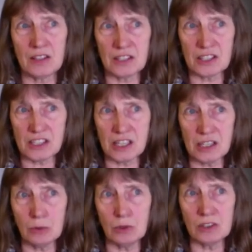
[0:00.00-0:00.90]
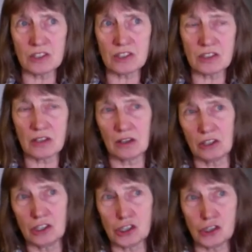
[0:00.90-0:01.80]
the sequence
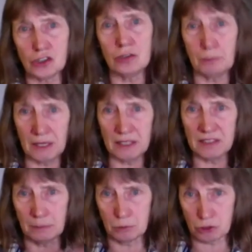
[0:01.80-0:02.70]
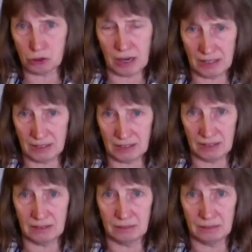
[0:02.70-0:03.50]
should be double stranded